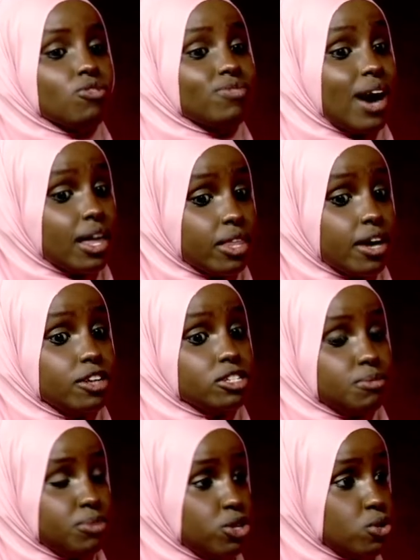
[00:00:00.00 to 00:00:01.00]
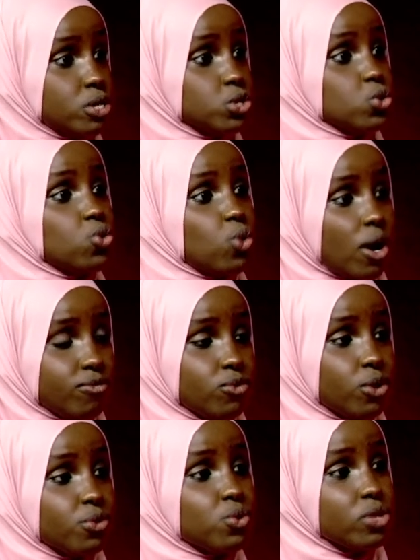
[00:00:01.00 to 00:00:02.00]
of other entrepreneurs who have
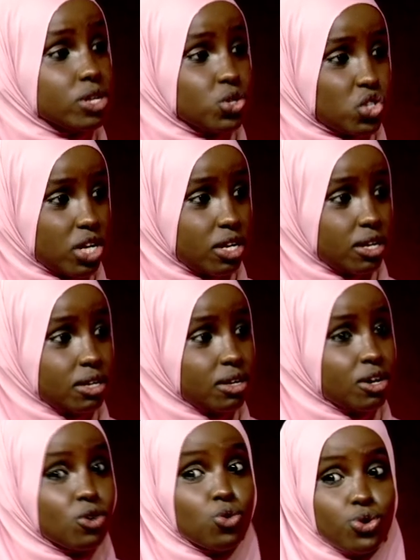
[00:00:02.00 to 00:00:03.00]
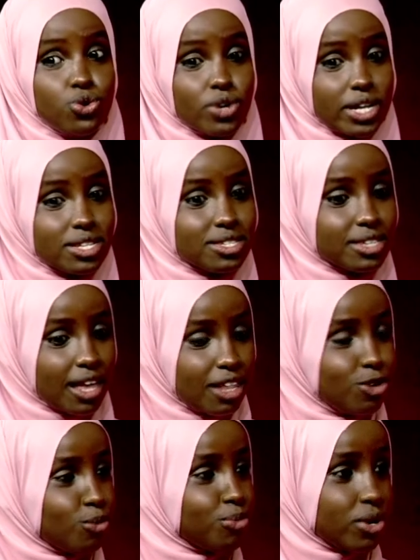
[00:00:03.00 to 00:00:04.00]
gone through the training, who you can
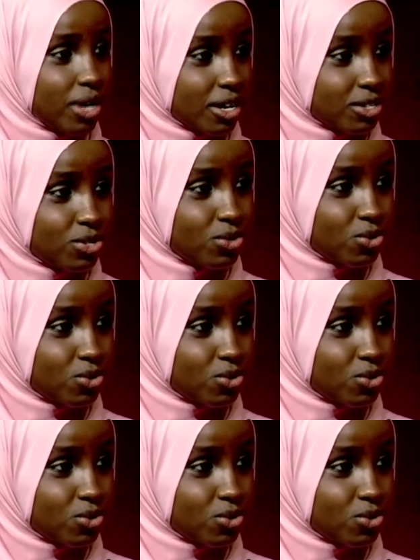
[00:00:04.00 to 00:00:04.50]
sell your products